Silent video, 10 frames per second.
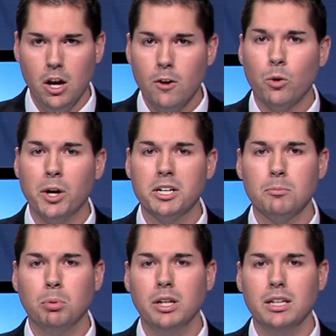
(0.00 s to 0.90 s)
For a
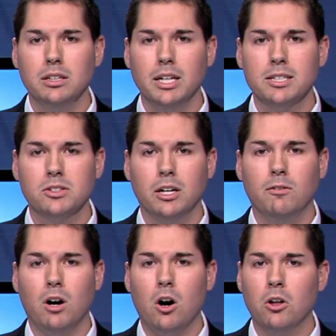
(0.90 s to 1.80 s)
complete list of
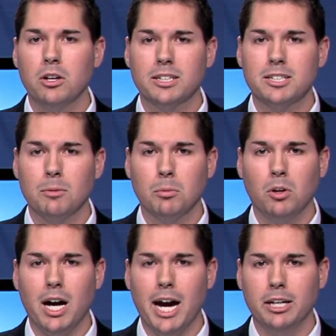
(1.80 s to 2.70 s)
all the
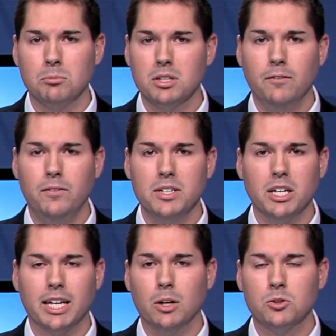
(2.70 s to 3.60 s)
acceptable items,
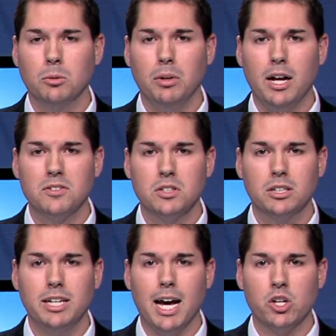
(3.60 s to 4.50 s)
visit
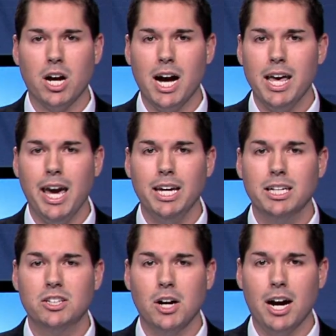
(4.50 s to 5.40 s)

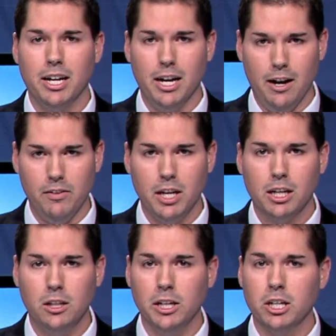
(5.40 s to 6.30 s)
councilbluffs-ia.gov.
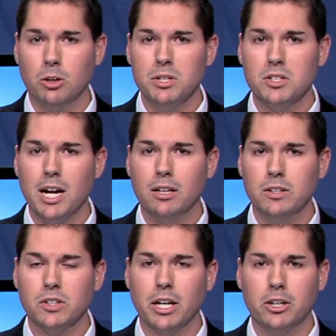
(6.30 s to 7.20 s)
Click on
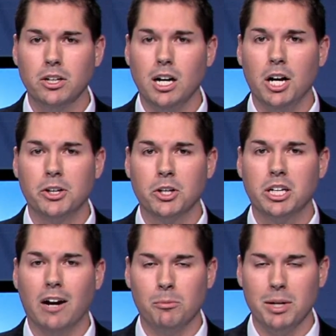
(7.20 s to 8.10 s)
Recycling Center under Government